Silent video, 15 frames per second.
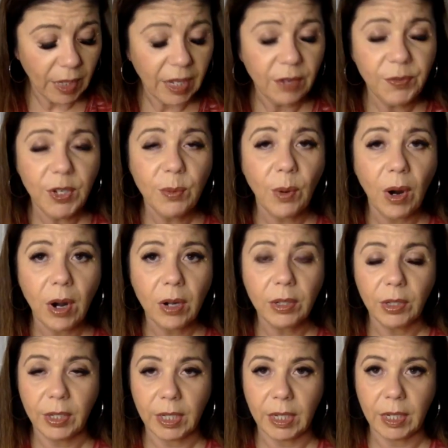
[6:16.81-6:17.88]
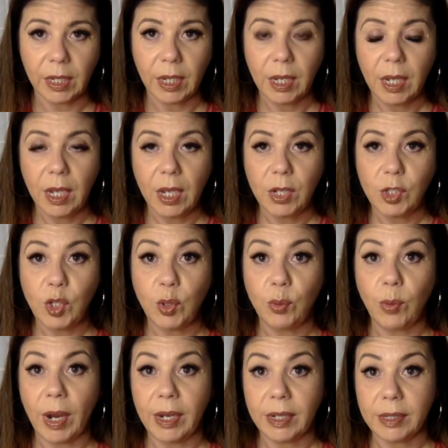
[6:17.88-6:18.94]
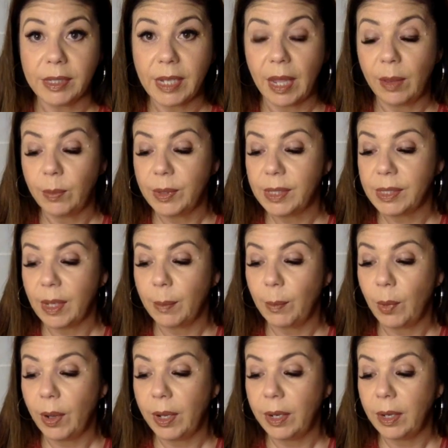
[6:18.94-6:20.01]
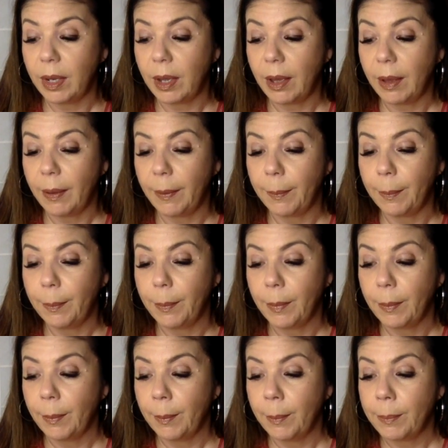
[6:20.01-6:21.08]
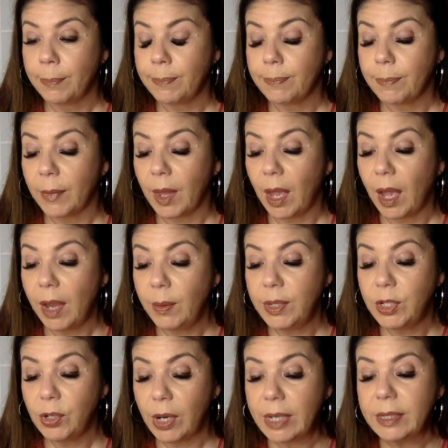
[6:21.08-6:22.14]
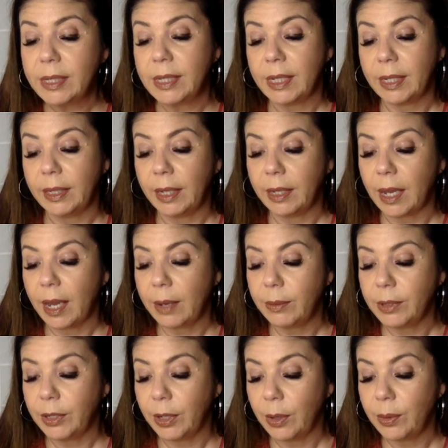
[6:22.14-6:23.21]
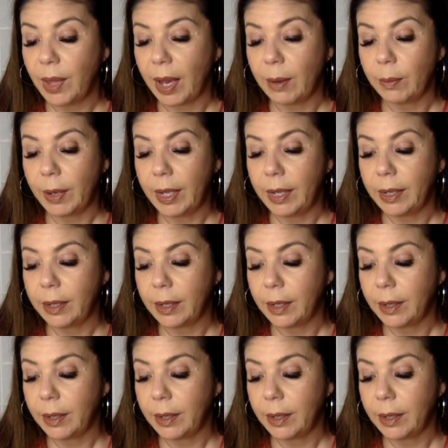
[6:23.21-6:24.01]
if you are looking to reconcile with someone, I would trust it. Like, I would go that way.